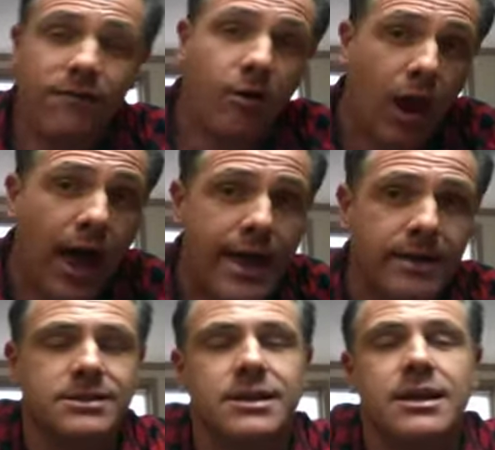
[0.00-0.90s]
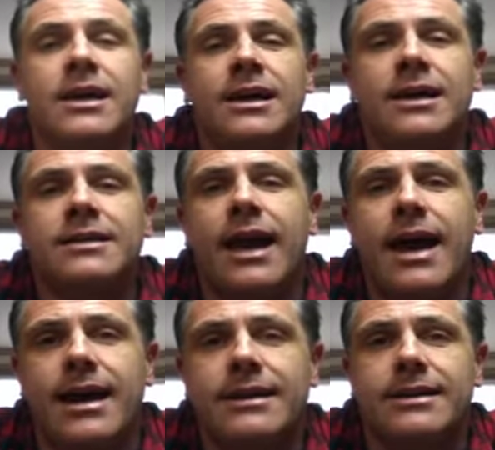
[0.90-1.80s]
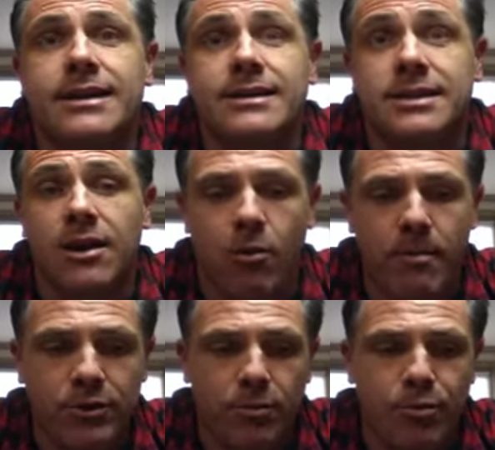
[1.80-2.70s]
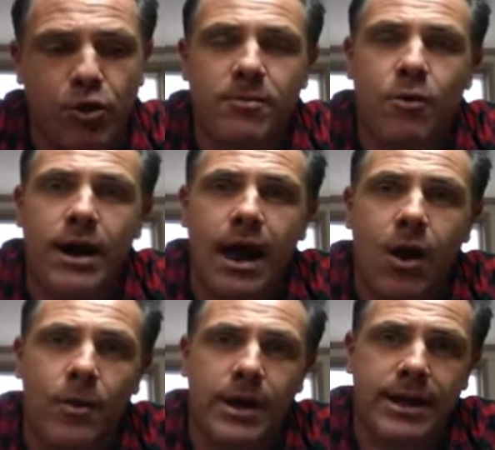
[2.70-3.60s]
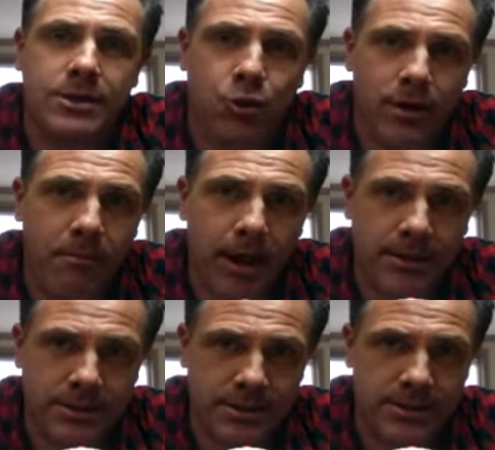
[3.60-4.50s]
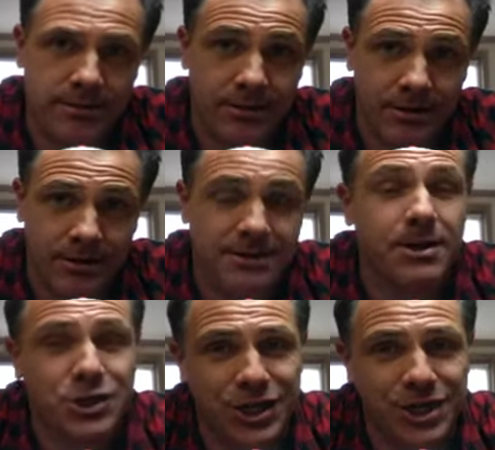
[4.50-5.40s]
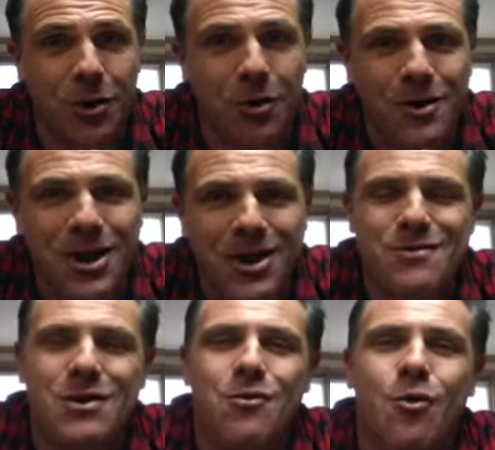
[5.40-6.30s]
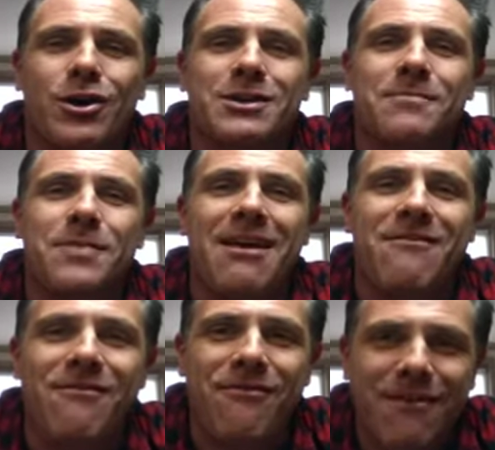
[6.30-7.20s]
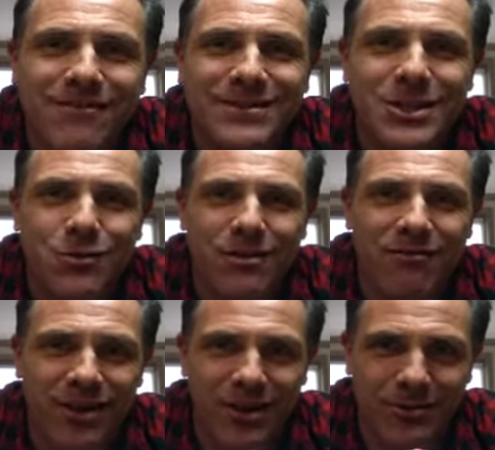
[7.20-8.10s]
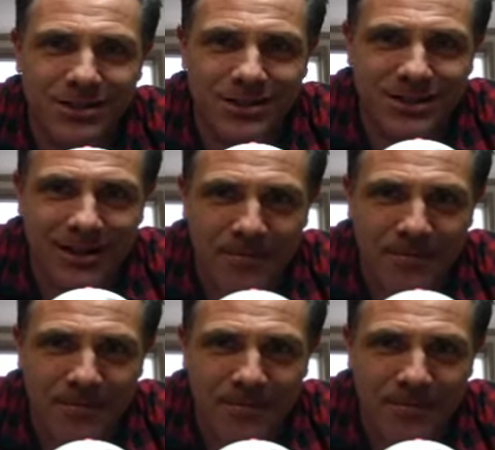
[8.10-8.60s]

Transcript: our clients that is in our mentor program right now, in three months, He's a machine though. He recorded 53 videos